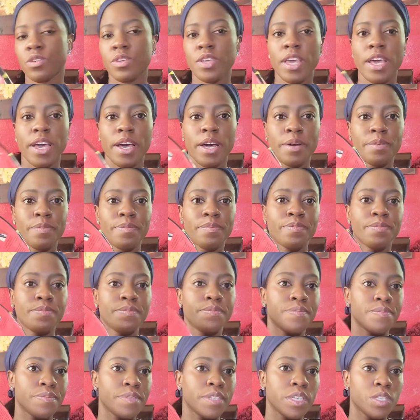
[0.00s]
yeah,
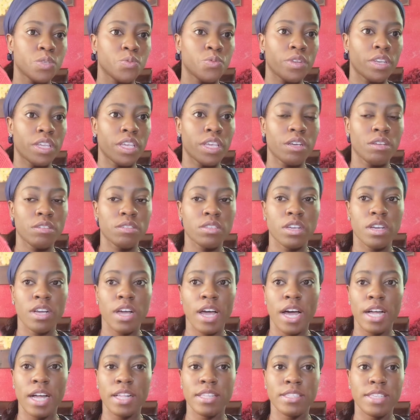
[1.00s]
this one kills on
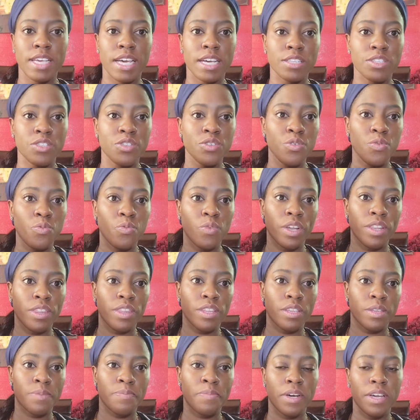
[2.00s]
contact too when
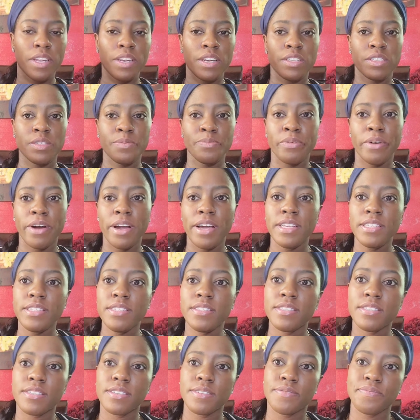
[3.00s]
this button is
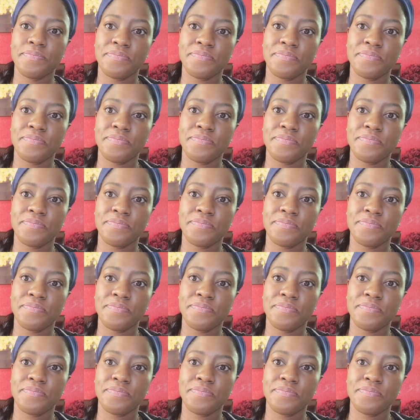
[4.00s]
pressed.